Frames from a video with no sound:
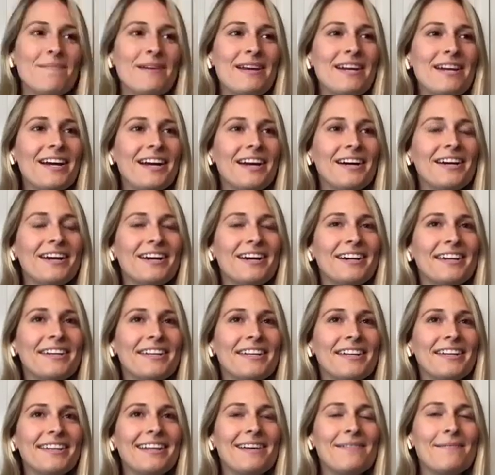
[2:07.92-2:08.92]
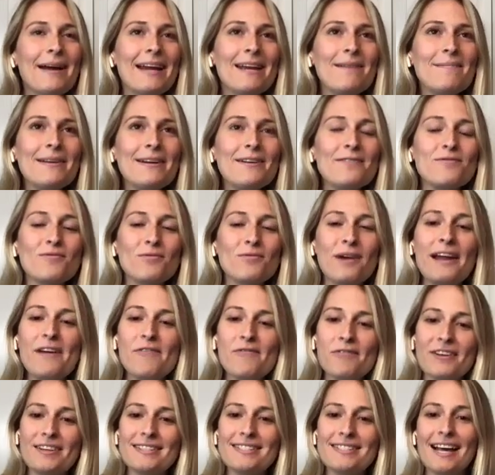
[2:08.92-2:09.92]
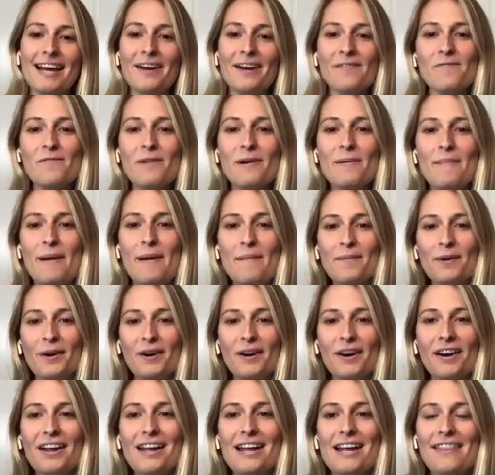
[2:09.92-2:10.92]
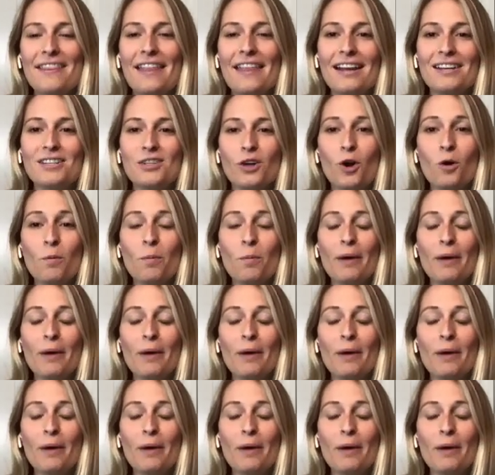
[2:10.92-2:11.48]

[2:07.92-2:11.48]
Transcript: been a riff, because I don't remember that joke,